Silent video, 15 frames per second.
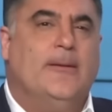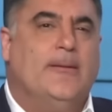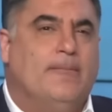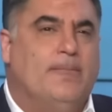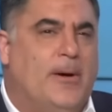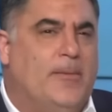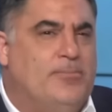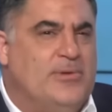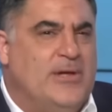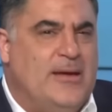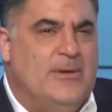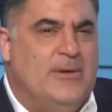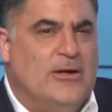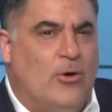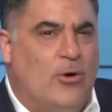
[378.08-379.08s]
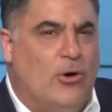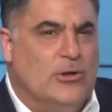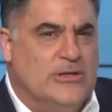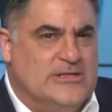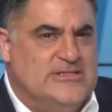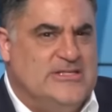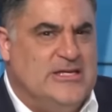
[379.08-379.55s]
But blaming all
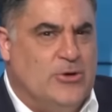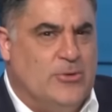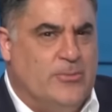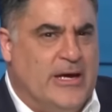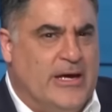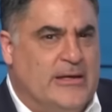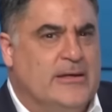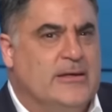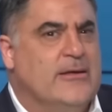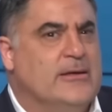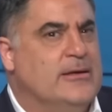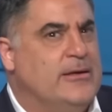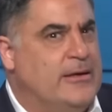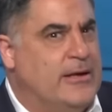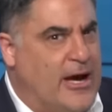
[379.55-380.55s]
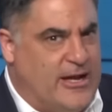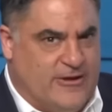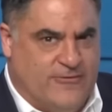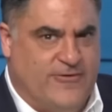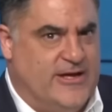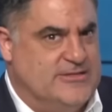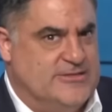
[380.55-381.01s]
Latino men, not
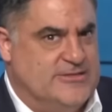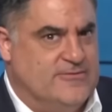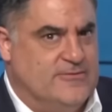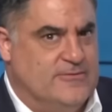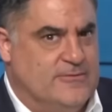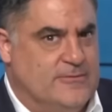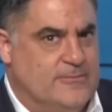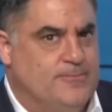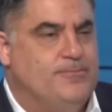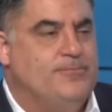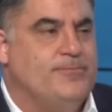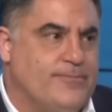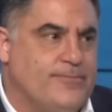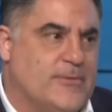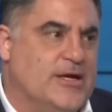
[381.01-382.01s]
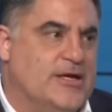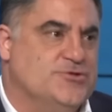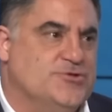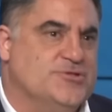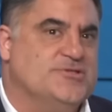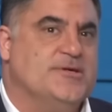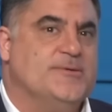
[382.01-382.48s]
offensive.
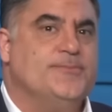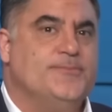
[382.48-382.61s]
Interesting.